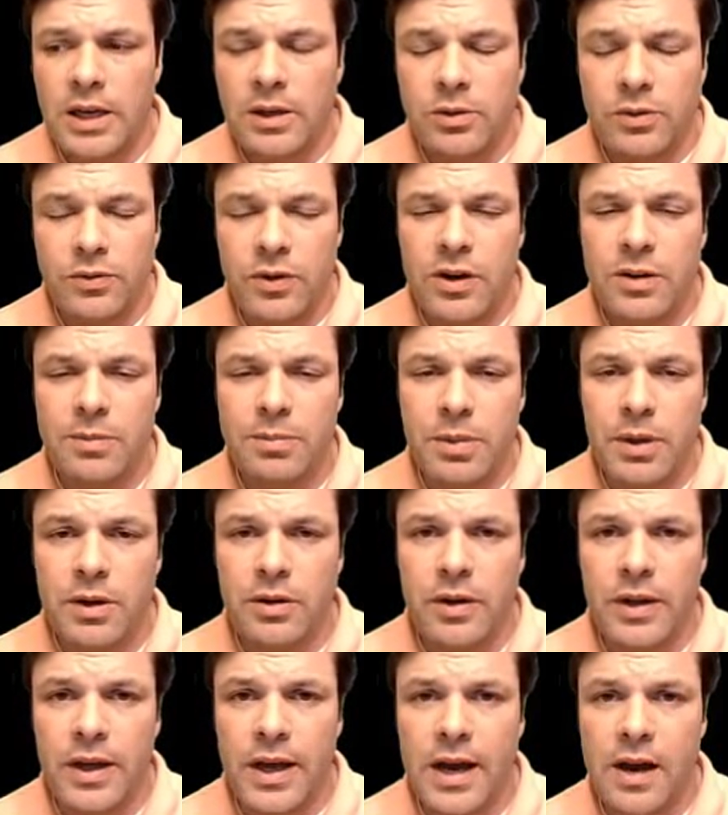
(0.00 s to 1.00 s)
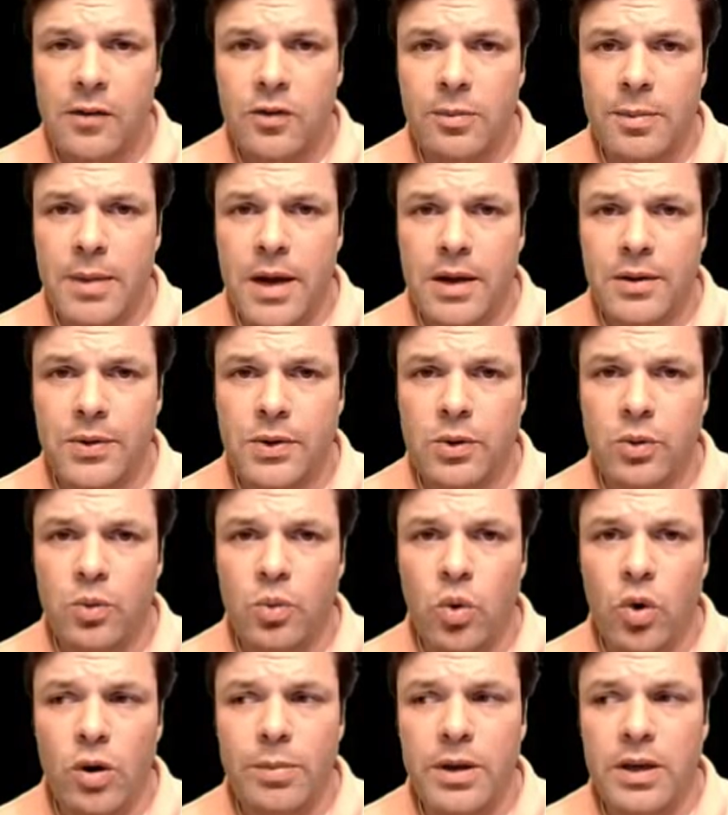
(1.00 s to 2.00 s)
And he was very bitter in the aftermath
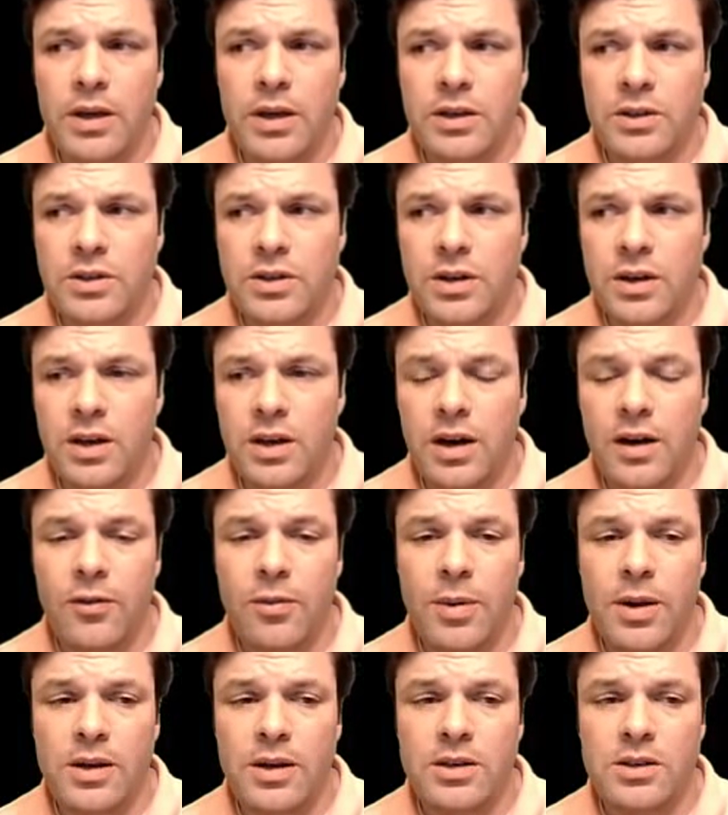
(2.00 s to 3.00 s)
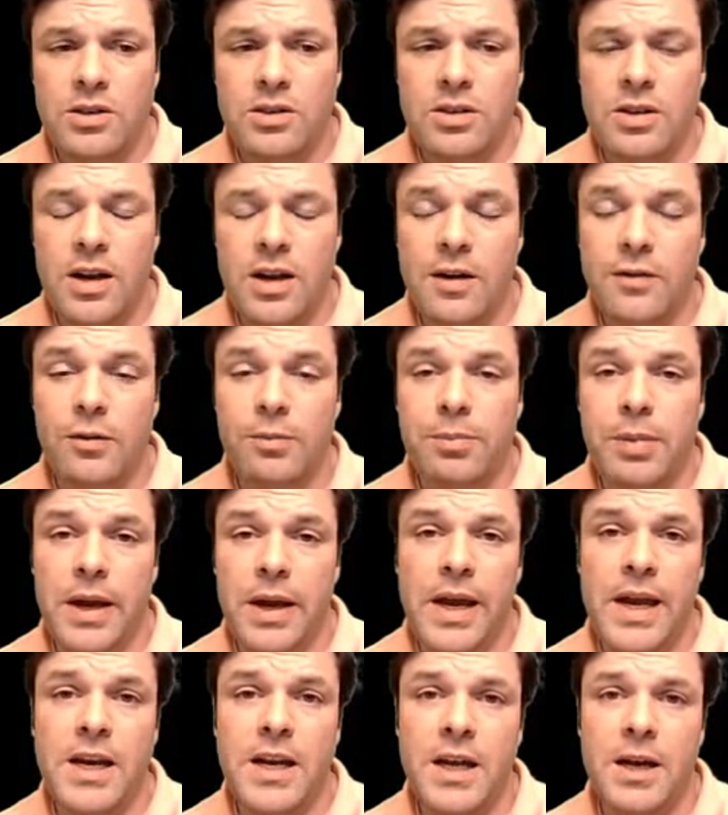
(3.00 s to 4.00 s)
of the war because the government just
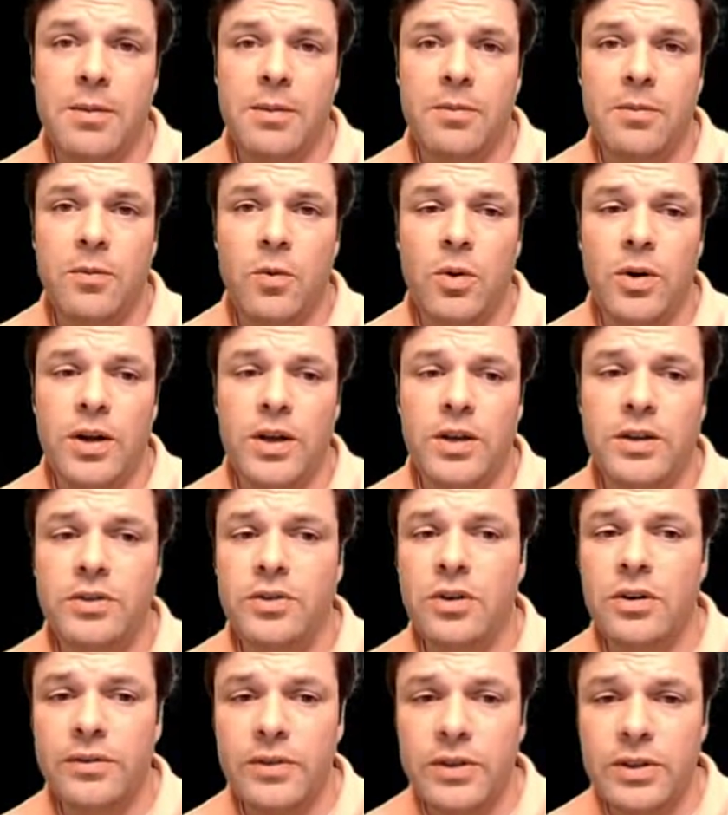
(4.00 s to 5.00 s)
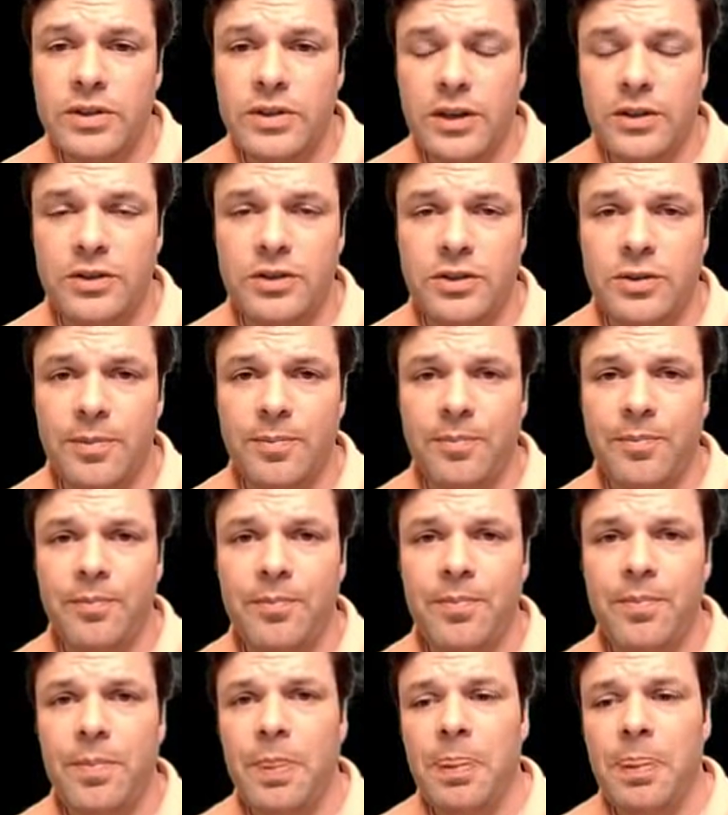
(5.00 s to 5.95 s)
never paid him for his services.